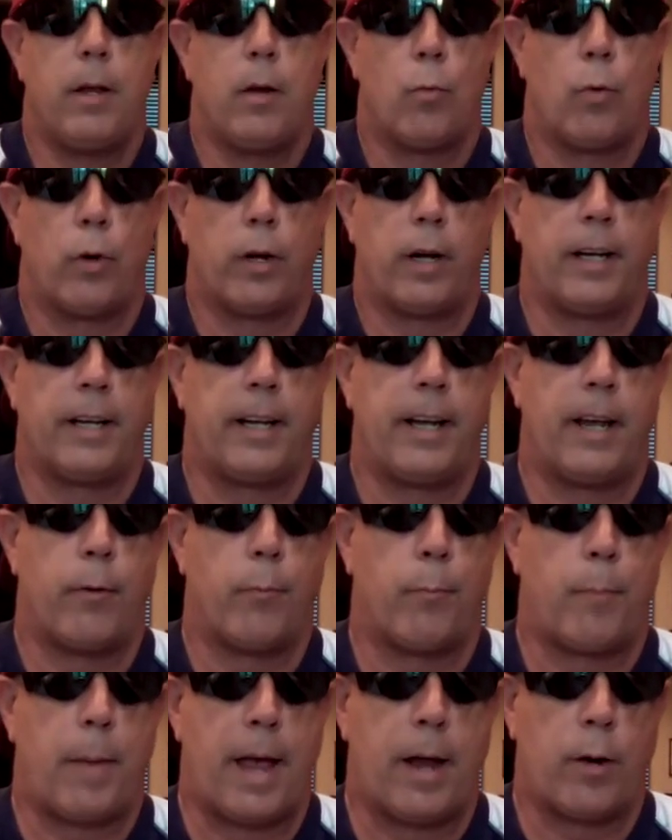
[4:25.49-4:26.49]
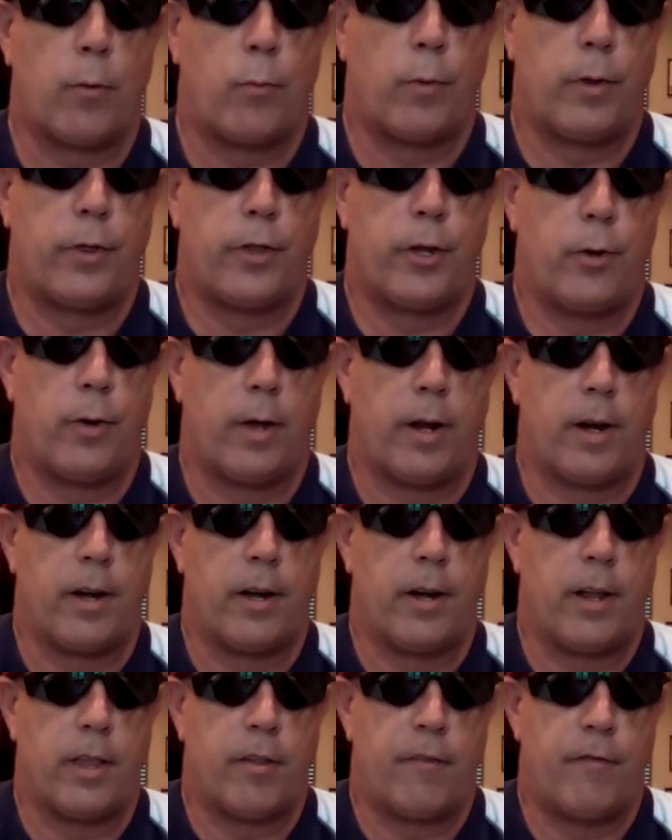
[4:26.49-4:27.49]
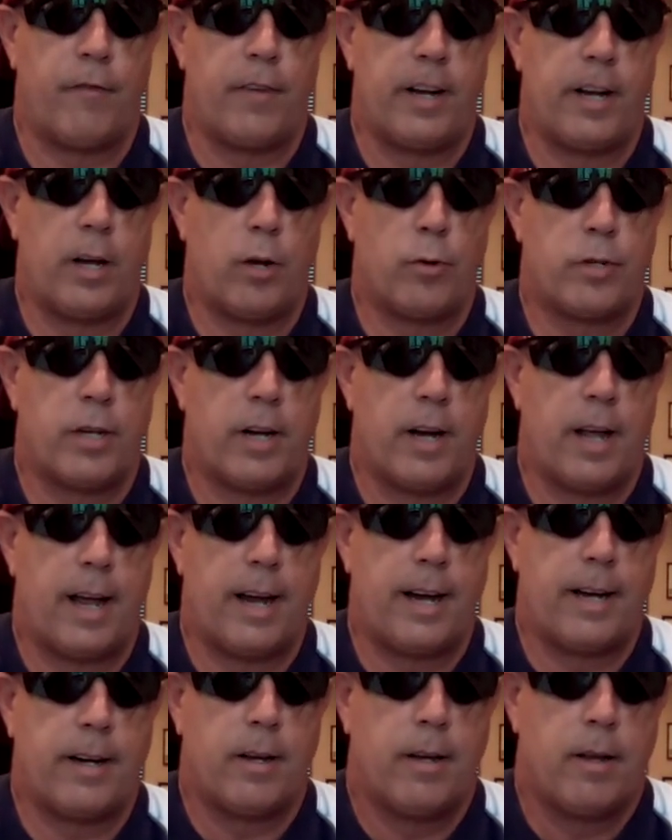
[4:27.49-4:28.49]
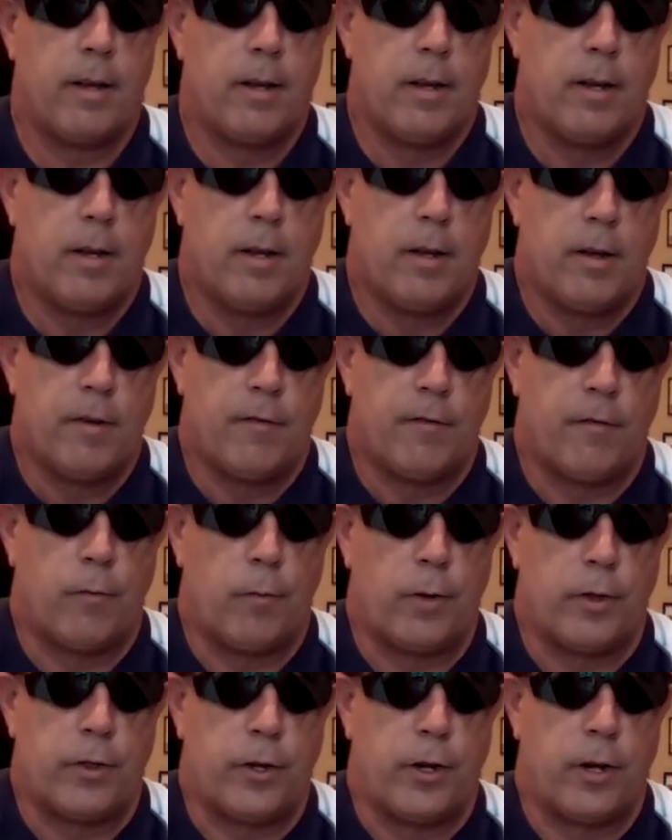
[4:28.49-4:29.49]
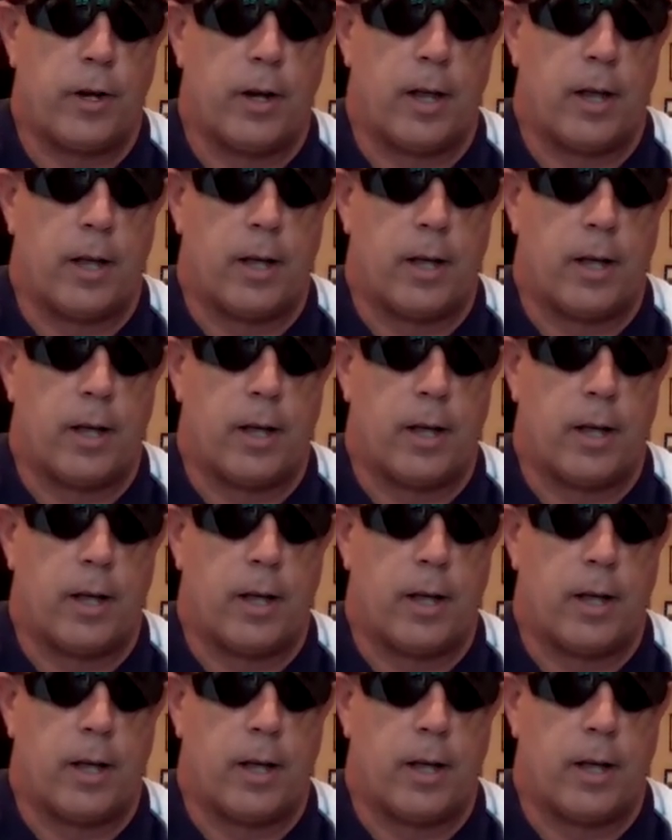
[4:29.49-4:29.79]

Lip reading: We're going to get back with you on another video tonight with you